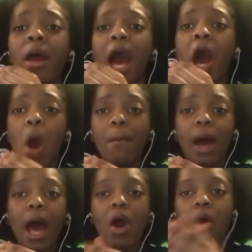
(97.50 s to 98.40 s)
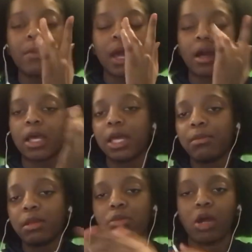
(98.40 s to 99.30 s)
I hope I hope y'all can hear
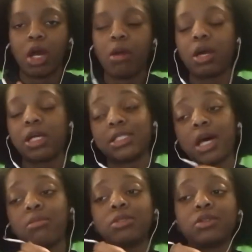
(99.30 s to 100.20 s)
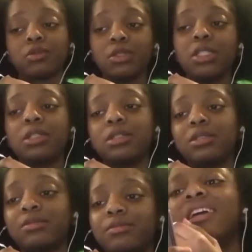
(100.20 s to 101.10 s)
me, bro, cause I'm tweaking.
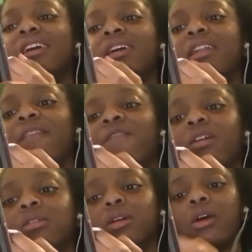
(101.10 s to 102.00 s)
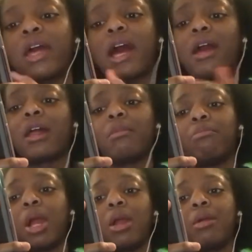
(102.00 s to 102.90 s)
And if it okay, I got a
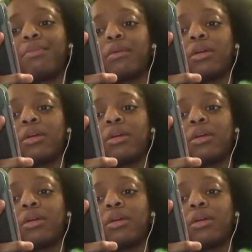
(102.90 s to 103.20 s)
burp.